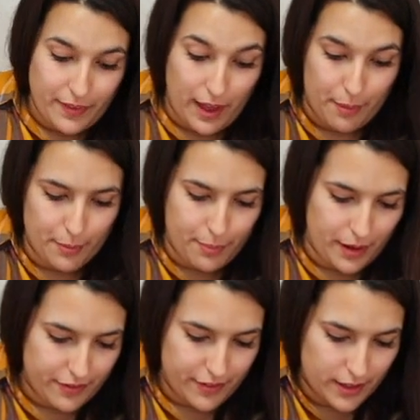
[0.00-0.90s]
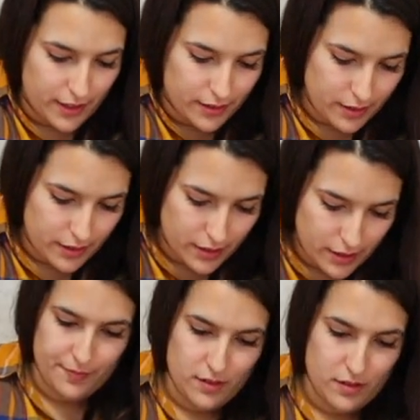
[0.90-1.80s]
apple pie filling.
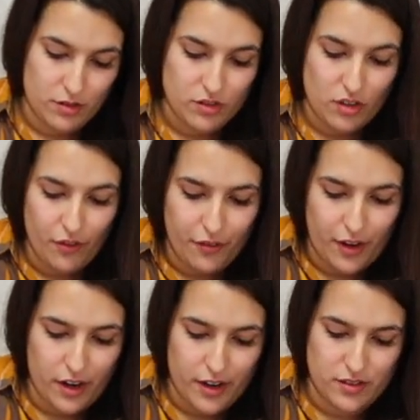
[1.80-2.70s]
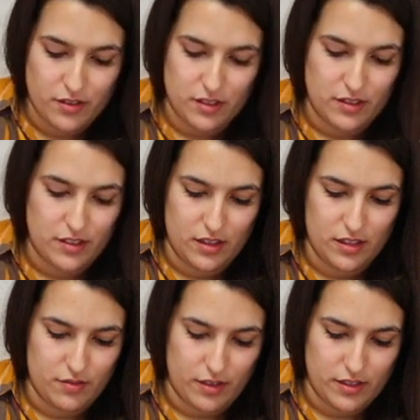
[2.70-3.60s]
So far as you can see,
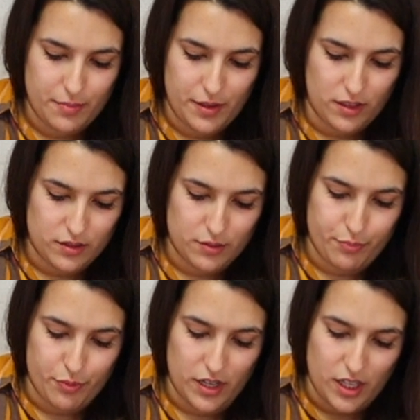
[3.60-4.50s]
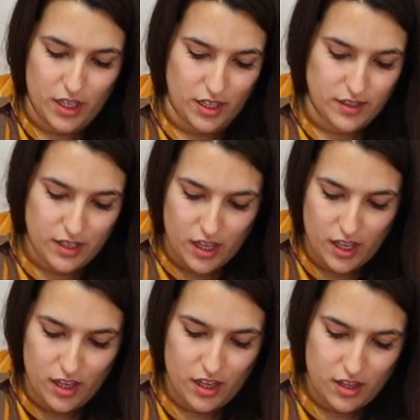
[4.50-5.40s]
this recipe looks pretty
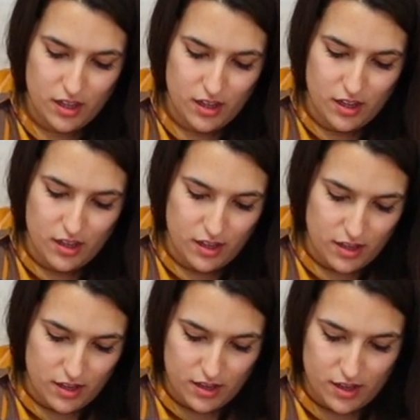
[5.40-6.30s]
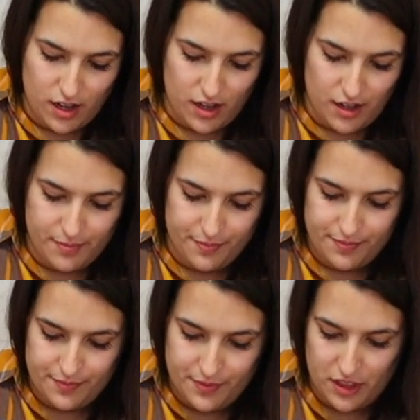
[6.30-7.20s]
easy.
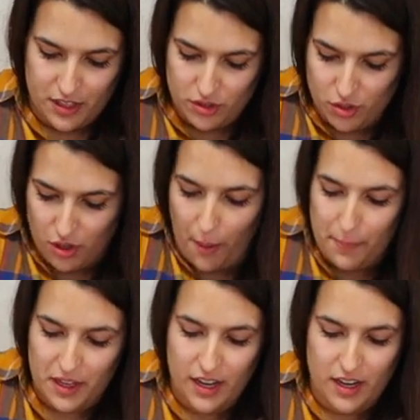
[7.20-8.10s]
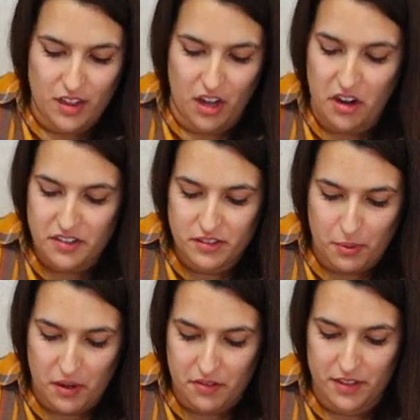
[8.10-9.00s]
Nothing too complicated. The hardest
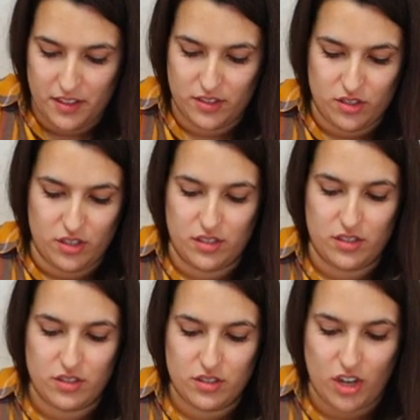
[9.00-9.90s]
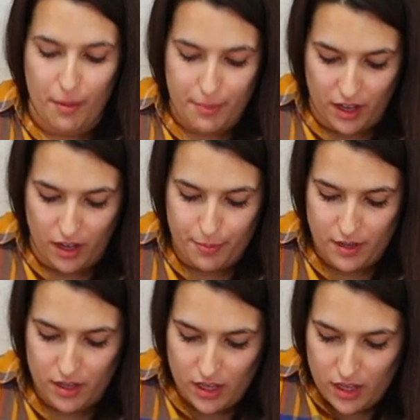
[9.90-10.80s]
part really is just chopping
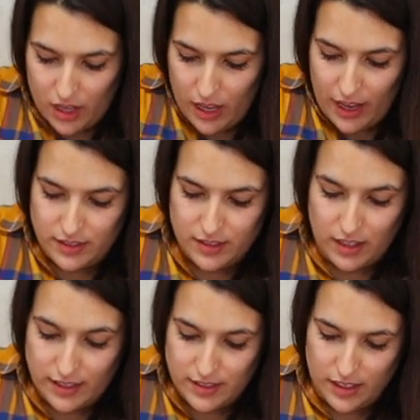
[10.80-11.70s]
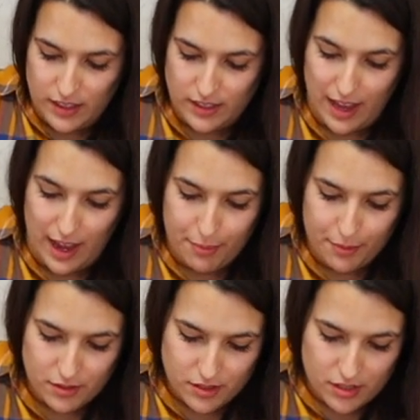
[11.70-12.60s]
up and slicing these
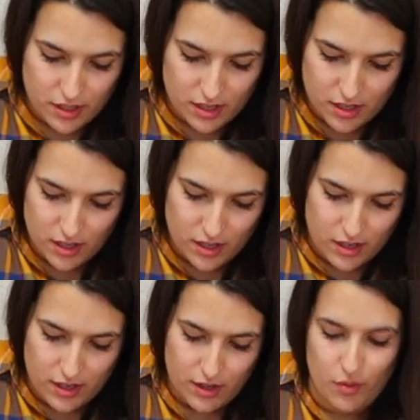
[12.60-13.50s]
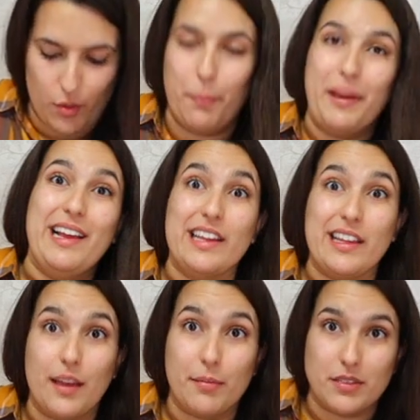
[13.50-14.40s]
apples. Well,
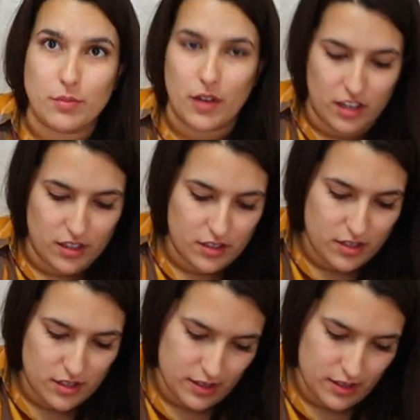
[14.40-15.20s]
peeling them as well.